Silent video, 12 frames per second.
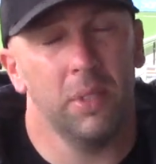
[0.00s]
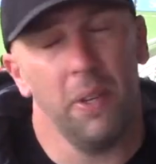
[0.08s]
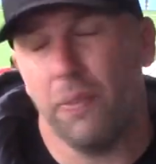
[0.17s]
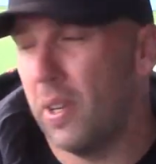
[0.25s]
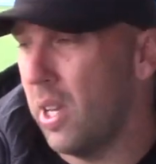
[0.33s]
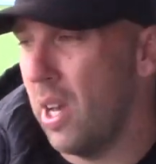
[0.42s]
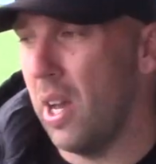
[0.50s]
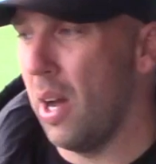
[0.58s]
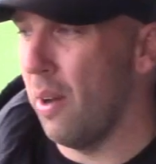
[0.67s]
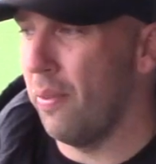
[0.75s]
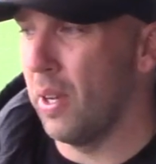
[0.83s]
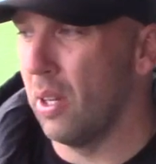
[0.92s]
Definitely,
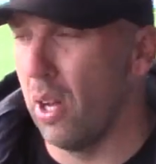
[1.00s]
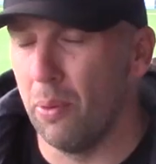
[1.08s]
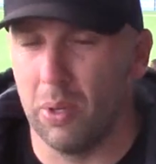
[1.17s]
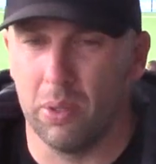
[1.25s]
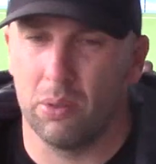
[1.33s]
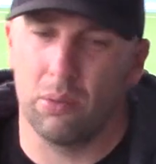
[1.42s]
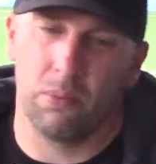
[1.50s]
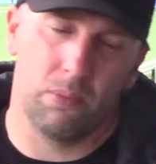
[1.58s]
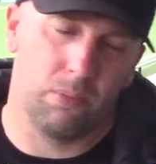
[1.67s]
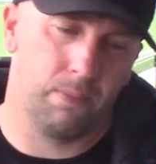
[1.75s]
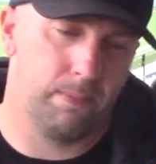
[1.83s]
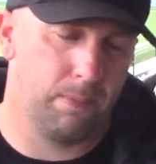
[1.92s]
yeah. I think like
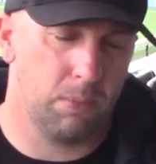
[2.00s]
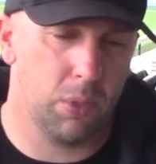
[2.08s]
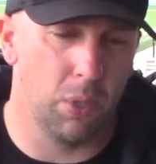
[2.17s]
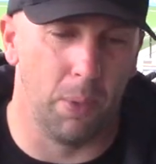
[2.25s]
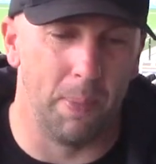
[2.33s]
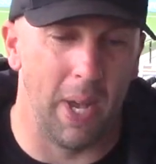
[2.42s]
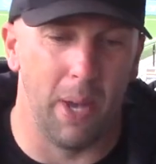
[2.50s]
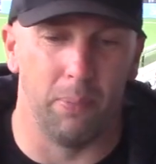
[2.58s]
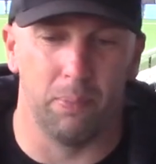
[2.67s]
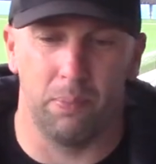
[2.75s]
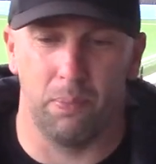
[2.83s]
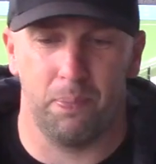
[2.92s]
we to a
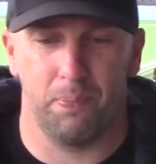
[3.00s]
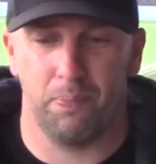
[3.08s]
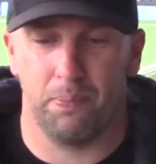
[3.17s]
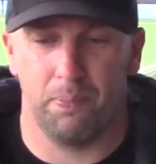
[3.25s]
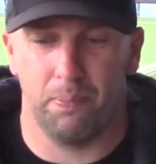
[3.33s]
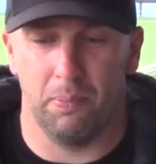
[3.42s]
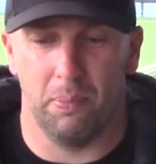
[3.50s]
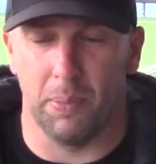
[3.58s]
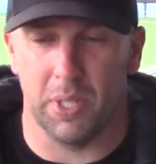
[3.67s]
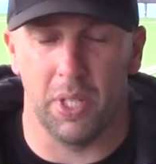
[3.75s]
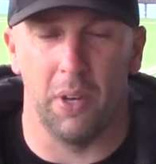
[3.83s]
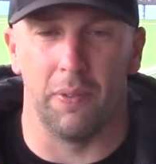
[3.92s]
man,
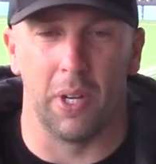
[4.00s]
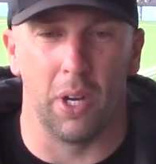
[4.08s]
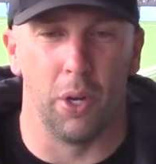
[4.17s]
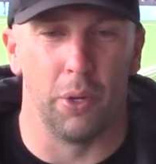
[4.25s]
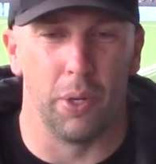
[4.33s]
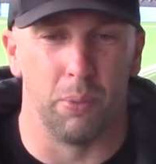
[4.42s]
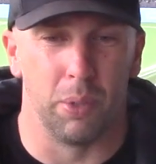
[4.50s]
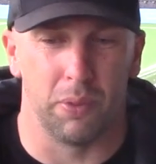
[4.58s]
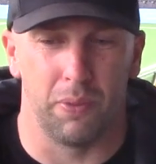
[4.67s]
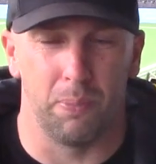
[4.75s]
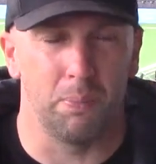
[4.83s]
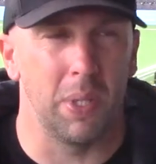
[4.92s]
myself included, was
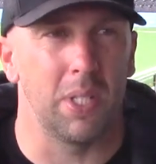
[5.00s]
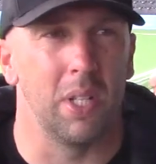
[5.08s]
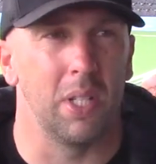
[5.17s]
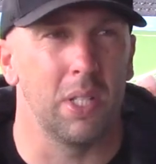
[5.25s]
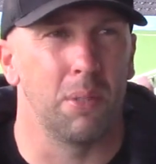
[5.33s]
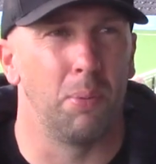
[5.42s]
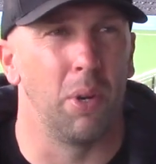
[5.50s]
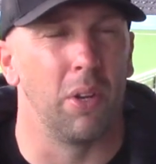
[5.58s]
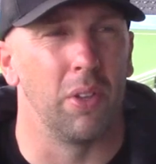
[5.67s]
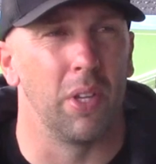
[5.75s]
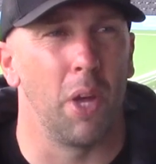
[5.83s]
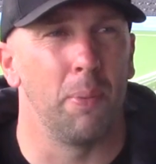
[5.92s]
bitterly disappointed
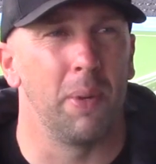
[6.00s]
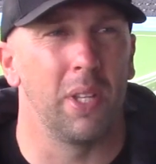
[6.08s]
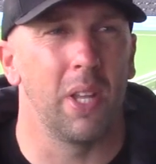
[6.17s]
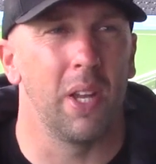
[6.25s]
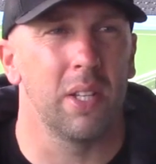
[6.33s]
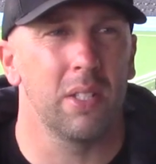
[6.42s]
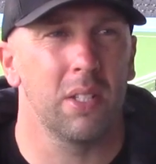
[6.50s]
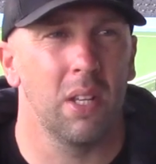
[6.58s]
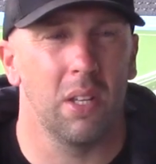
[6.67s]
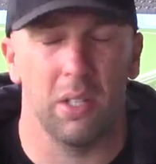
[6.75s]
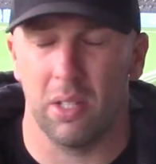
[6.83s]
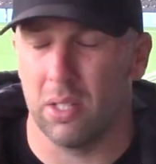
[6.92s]
on the opening day
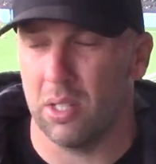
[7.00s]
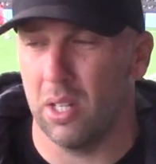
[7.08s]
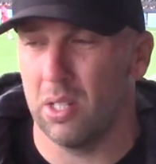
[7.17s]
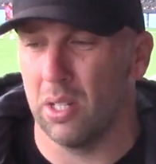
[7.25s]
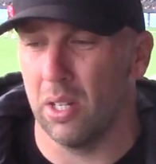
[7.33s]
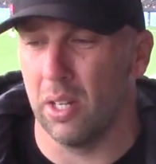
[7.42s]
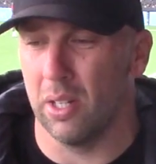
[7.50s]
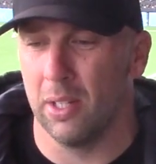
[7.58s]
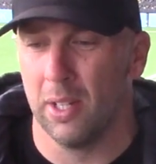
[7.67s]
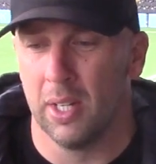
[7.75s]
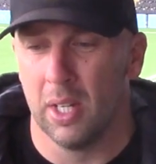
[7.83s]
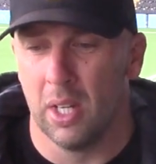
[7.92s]
of the season, and
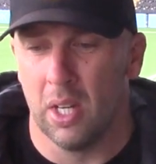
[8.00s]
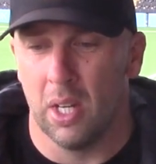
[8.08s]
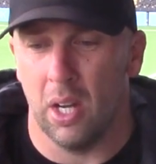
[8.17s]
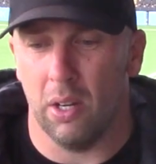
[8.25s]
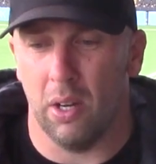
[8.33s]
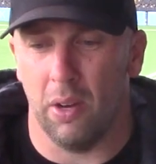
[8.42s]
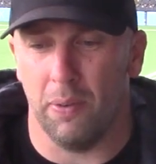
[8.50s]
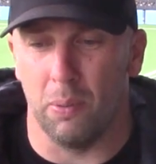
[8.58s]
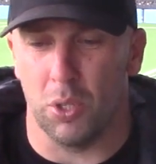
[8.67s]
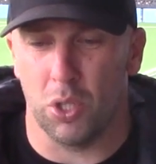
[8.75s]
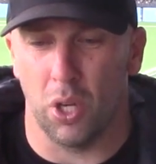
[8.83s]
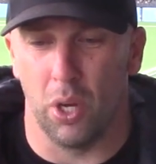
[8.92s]
I
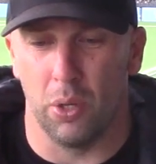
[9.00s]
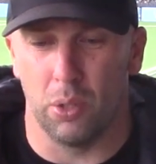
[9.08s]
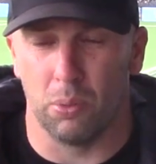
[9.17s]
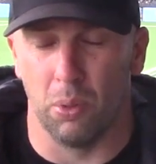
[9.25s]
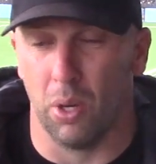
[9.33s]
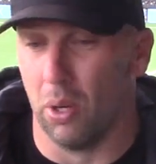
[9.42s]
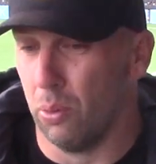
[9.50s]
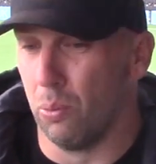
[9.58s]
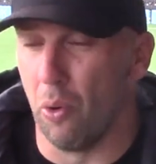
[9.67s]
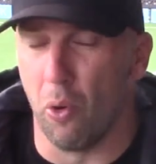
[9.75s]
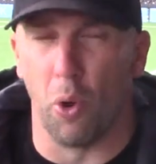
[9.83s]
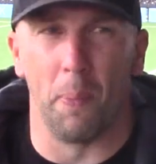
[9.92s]
think we showed
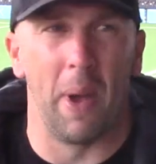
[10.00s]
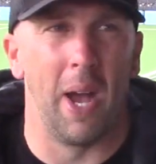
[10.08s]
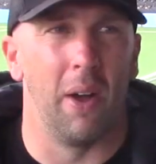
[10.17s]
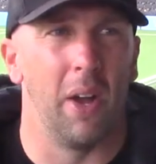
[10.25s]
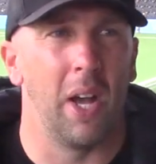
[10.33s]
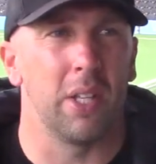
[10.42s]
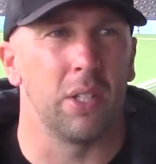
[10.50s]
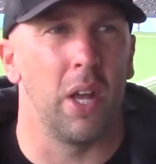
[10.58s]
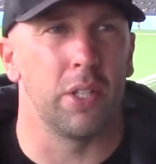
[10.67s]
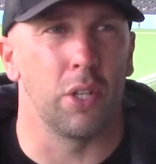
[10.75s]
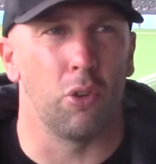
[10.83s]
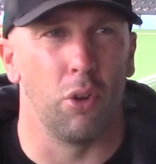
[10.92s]
what we're all about
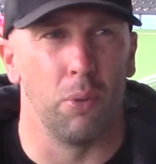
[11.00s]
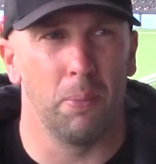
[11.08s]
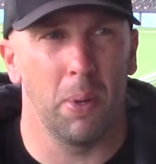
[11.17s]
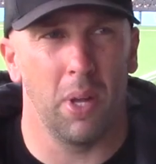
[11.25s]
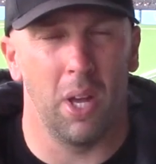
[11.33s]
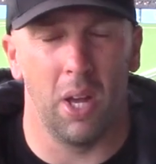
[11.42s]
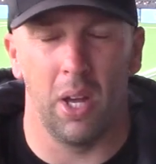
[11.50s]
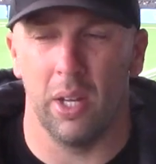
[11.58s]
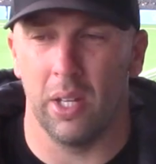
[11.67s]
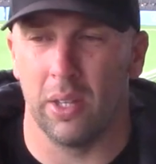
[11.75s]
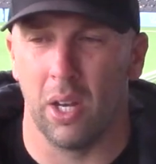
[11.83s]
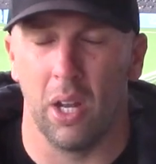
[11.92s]
as a group
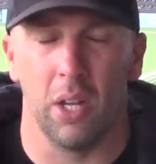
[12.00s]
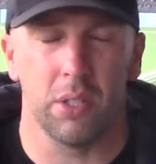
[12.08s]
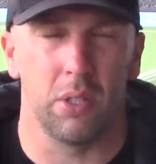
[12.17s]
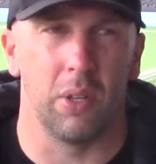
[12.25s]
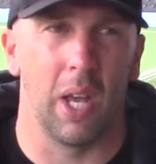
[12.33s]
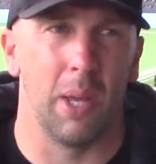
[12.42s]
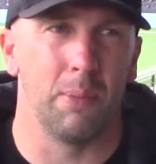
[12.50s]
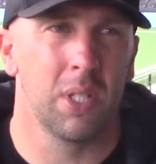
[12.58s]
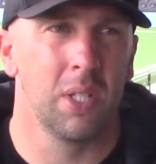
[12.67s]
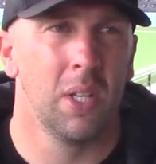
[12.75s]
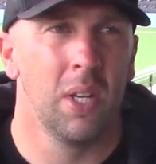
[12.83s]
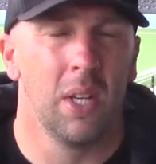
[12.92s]
in the last two games.
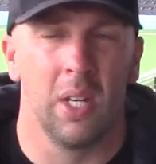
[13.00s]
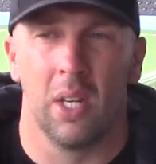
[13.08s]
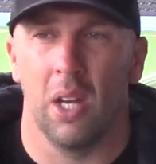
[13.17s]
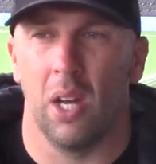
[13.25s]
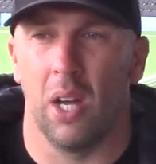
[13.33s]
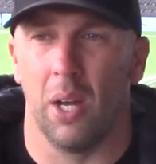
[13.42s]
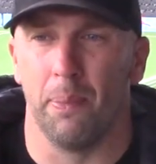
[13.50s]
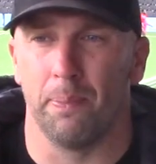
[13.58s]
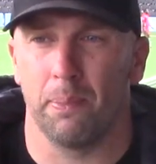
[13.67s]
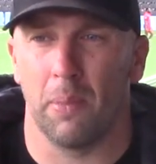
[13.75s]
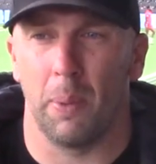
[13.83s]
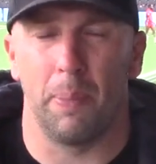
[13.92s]

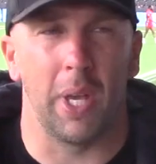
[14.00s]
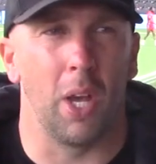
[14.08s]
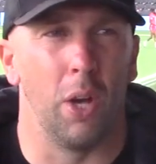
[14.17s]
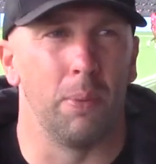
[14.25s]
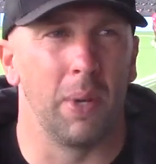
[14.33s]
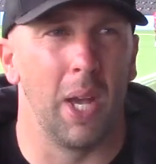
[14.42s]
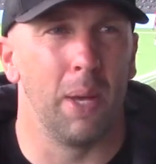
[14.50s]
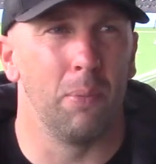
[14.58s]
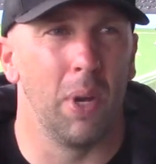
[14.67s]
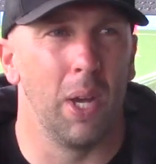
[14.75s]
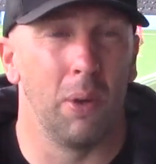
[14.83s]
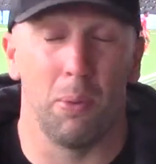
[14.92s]
A big home
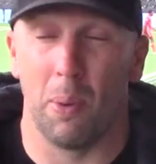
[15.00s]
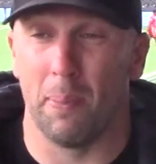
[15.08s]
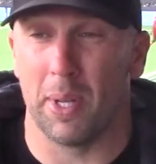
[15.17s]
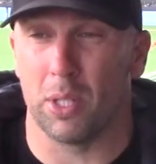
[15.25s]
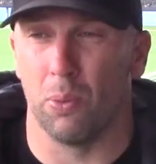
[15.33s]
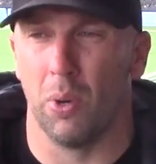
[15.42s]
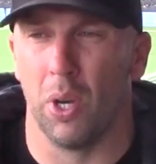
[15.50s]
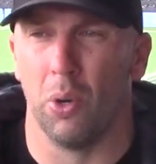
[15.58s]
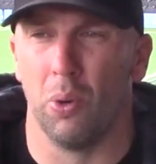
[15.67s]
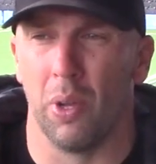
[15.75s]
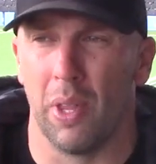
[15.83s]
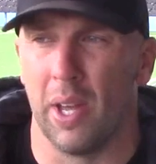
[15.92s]
game where we went back to
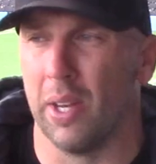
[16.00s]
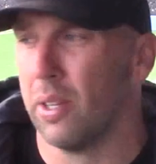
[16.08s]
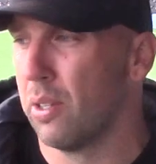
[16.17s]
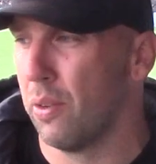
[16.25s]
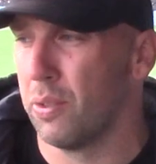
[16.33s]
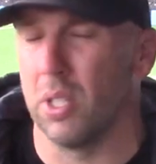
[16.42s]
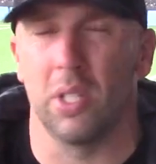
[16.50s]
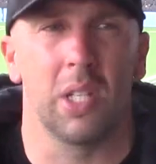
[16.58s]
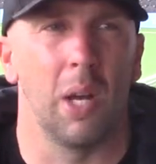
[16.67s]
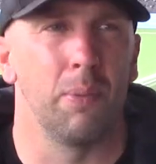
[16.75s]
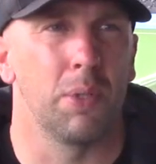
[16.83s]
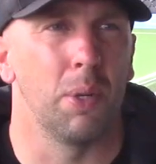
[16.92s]
1-1, and then obviously it's
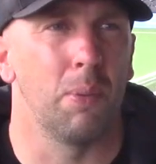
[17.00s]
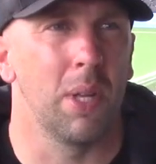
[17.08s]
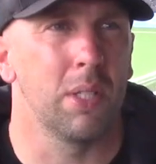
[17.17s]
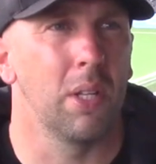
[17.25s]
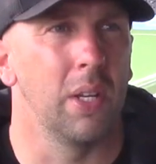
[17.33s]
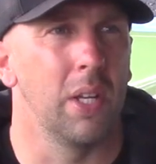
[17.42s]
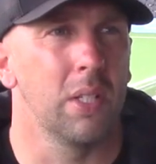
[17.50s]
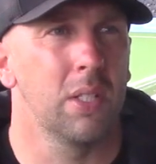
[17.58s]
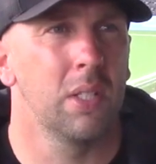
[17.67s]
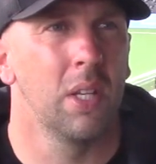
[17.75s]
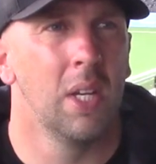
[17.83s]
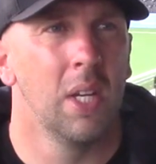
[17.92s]
come to a place like
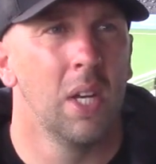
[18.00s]
this.